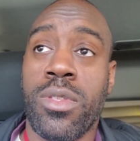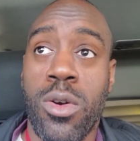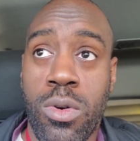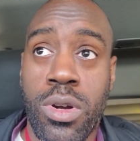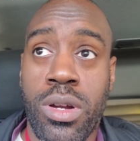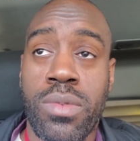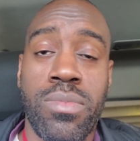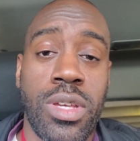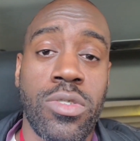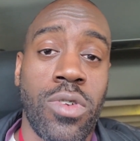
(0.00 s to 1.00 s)
Or
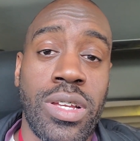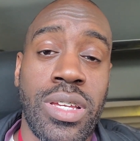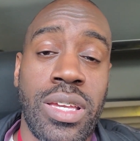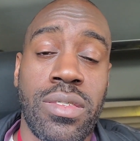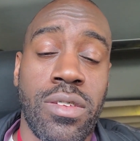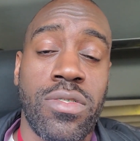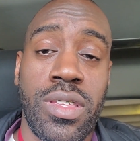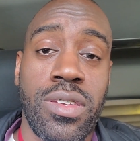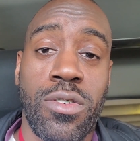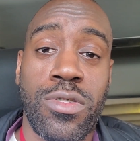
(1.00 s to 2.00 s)
there's a great chance there's
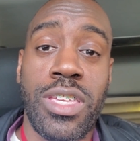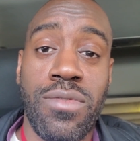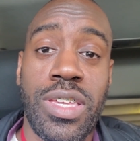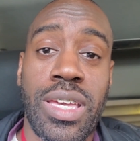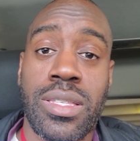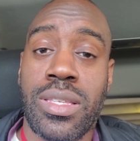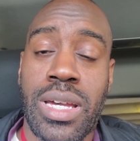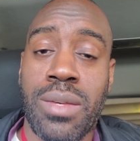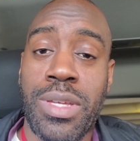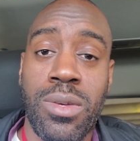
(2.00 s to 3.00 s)
nothing on TV at that
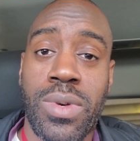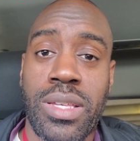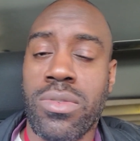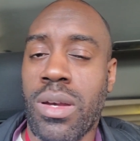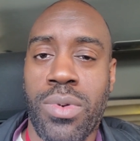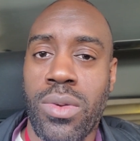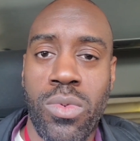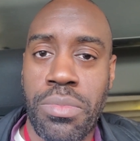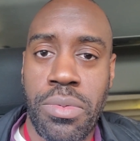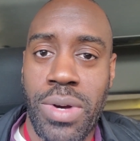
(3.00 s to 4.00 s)
time anyway, so I probably
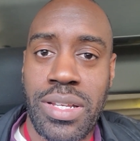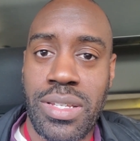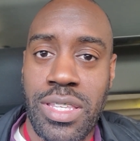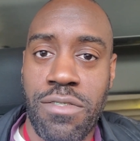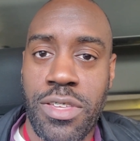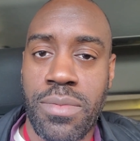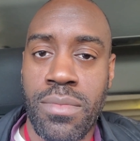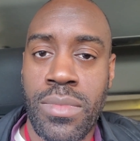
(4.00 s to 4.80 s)
wouldn't be watching TV.